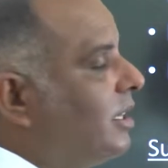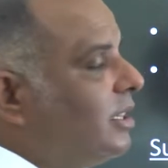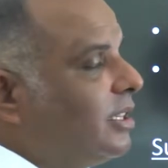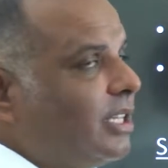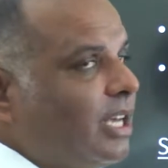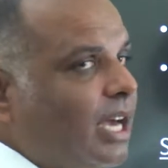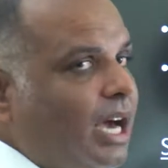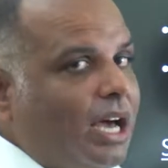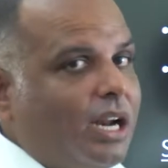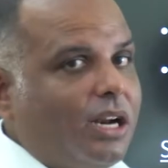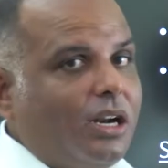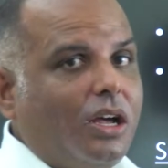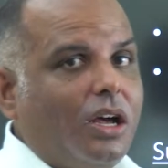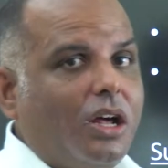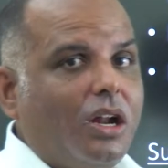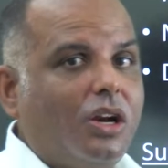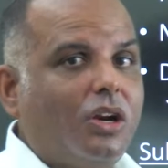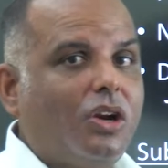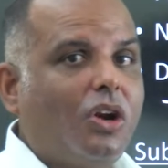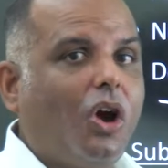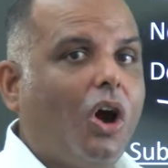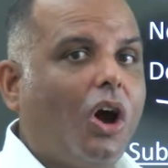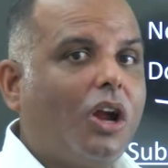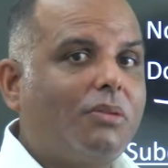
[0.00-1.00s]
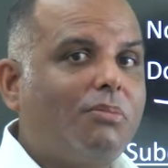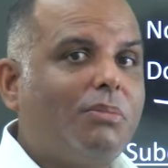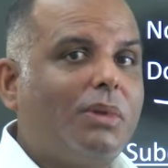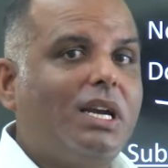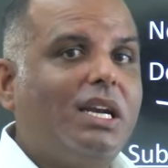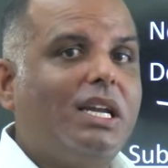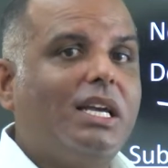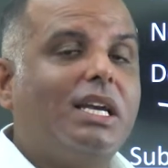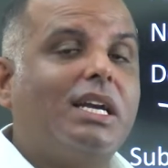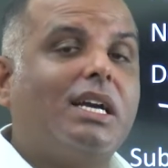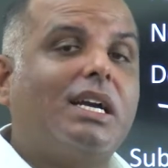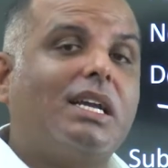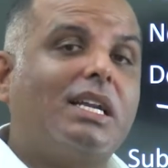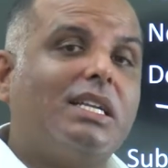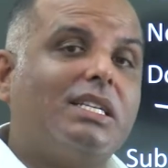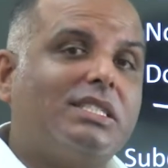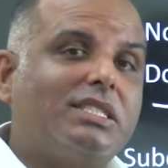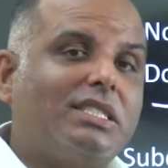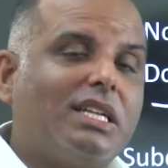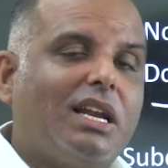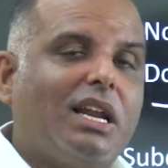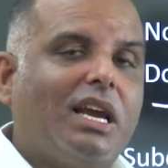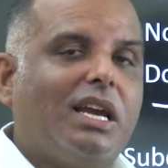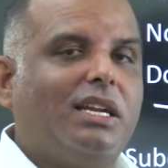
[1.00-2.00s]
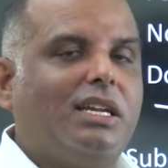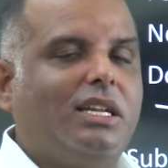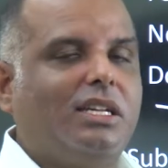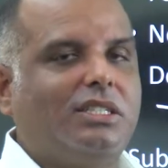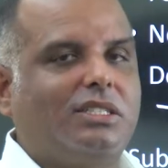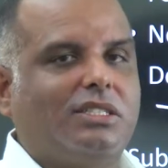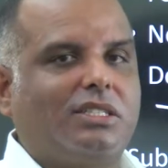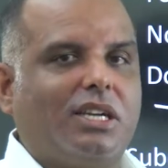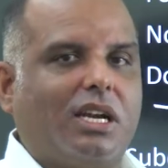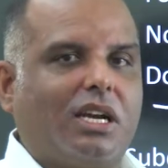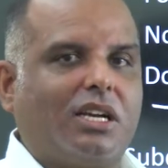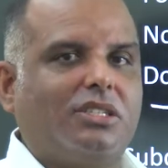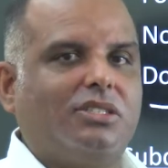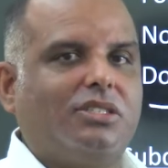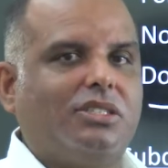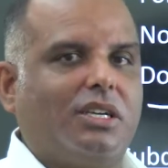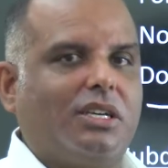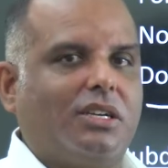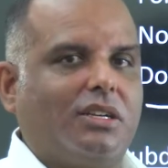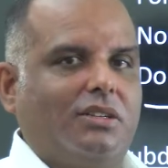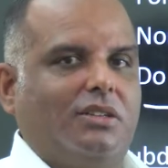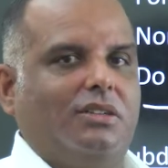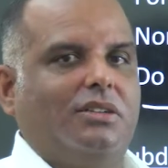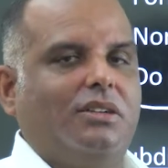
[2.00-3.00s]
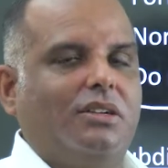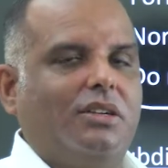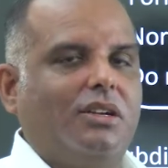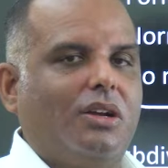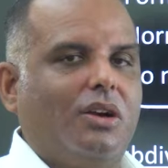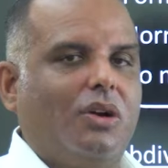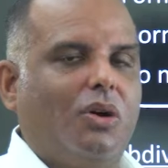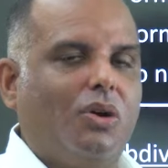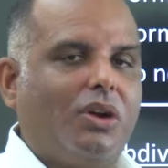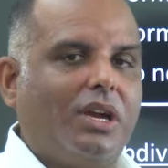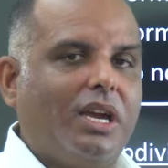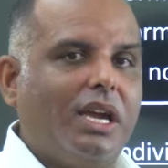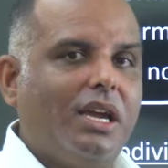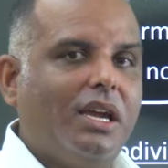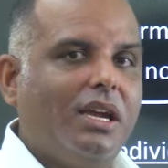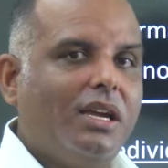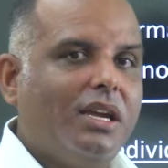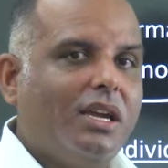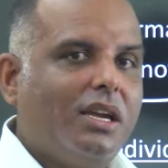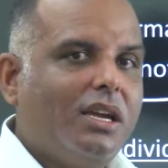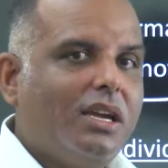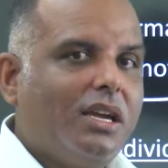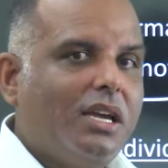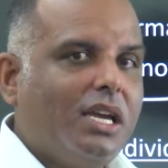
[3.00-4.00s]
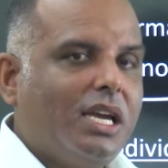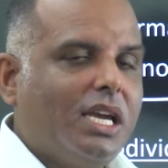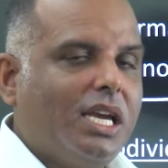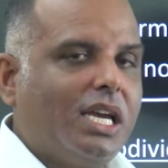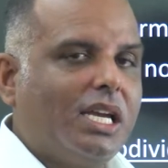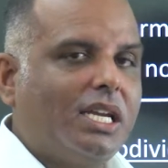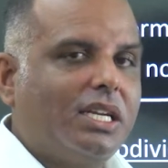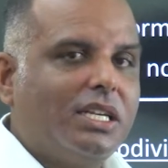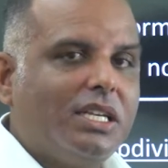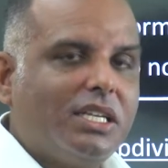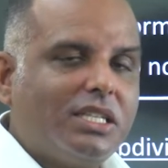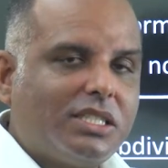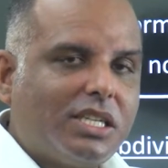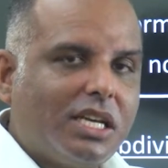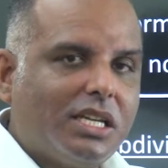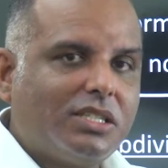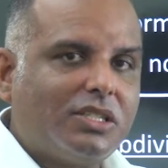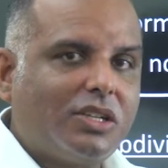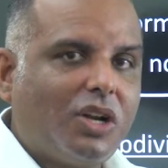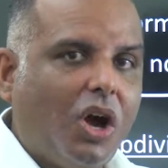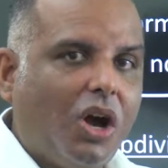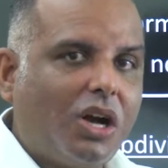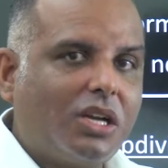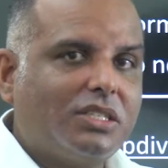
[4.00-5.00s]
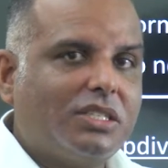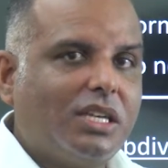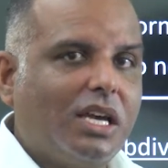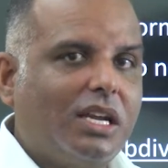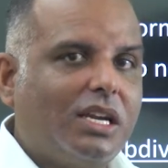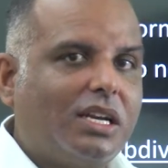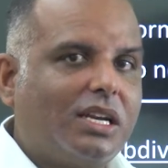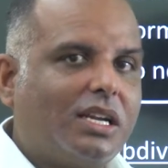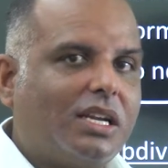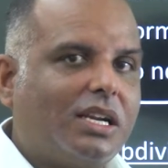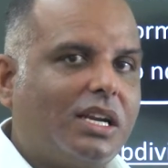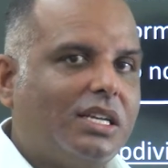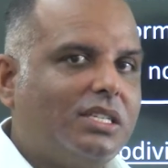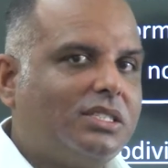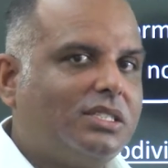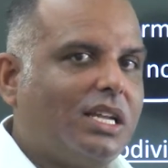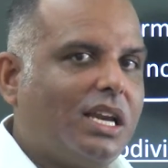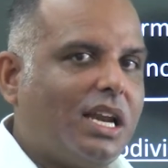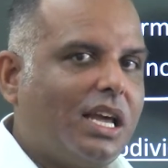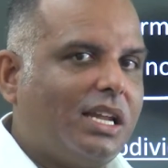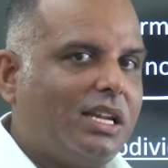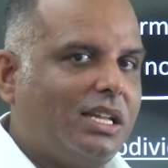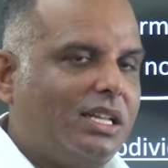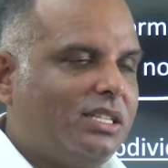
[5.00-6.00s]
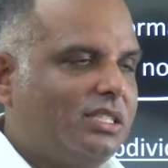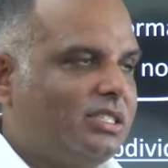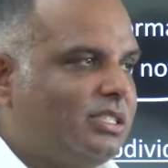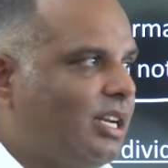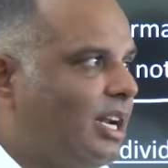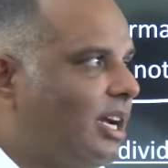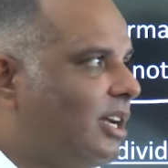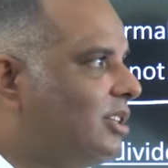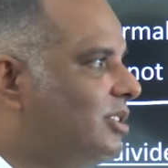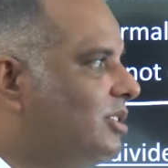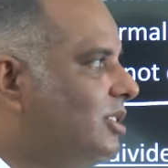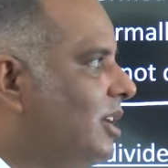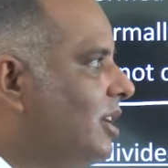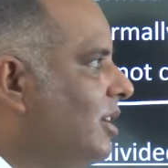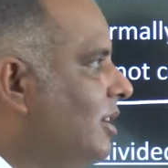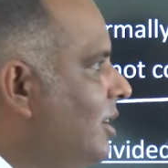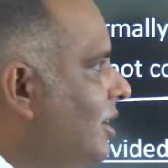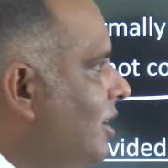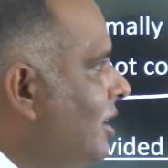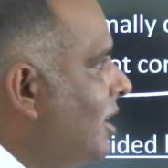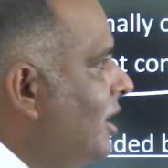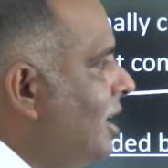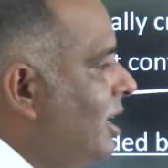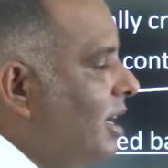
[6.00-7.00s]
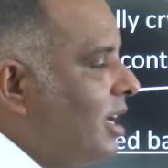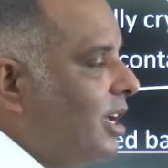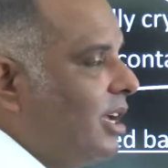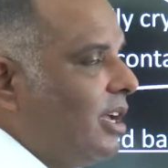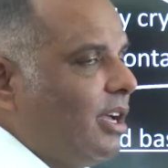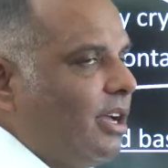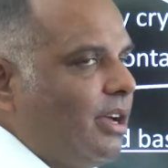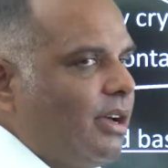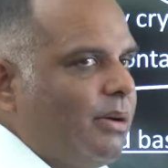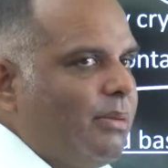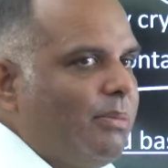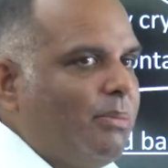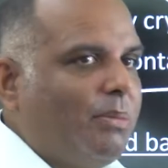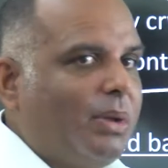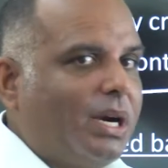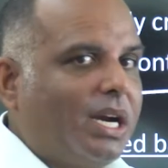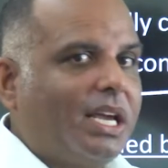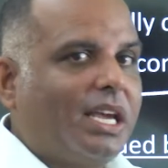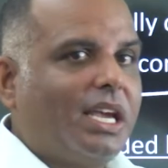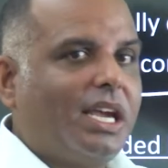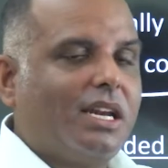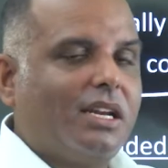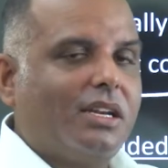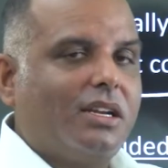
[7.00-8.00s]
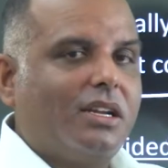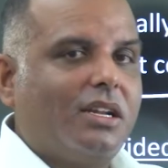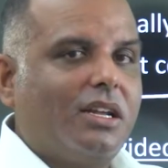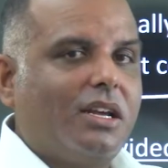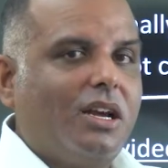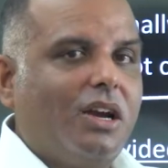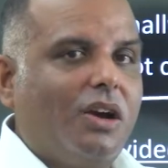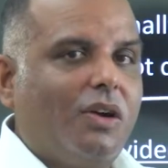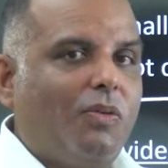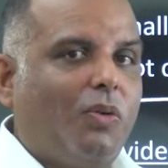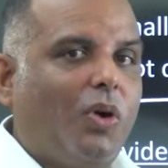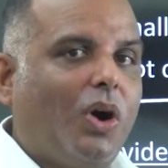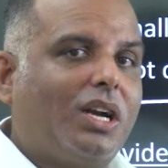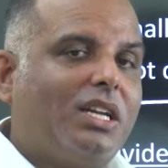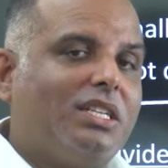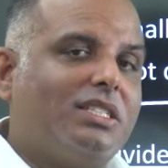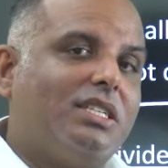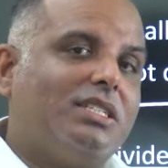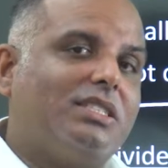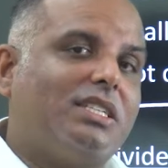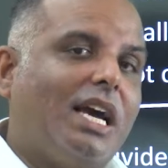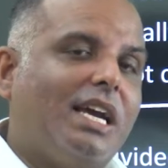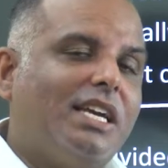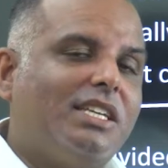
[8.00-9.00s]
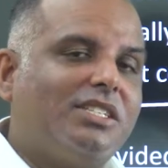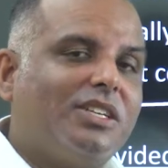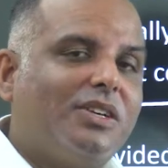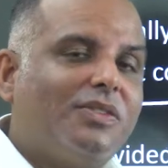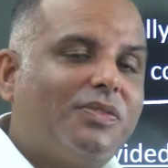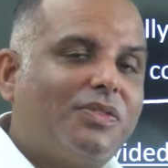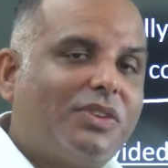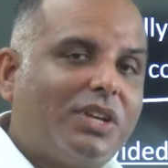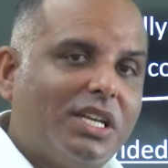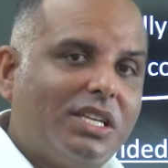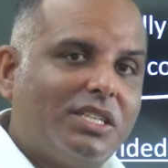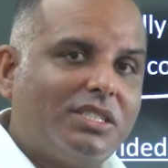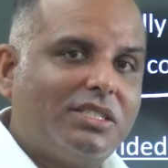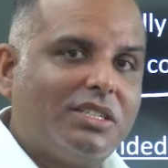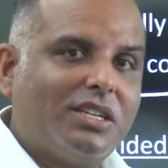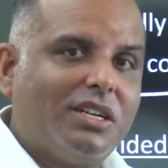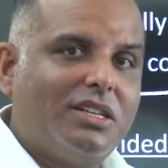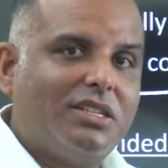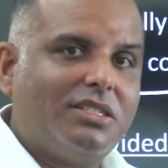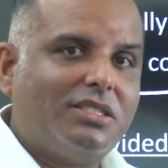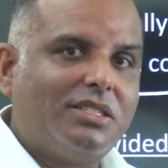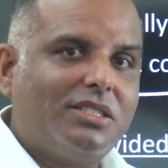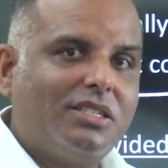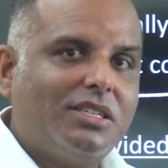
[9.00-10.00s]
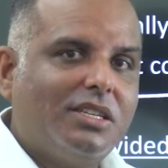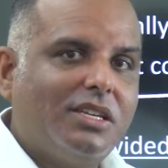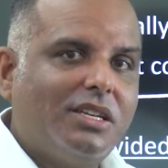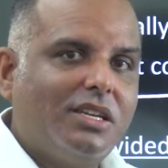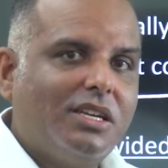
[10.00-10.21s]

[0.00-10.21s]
They are normally crystalline in structure. Okay? Igneous rocks are crystalline in structure. But again, what is the size of crystals?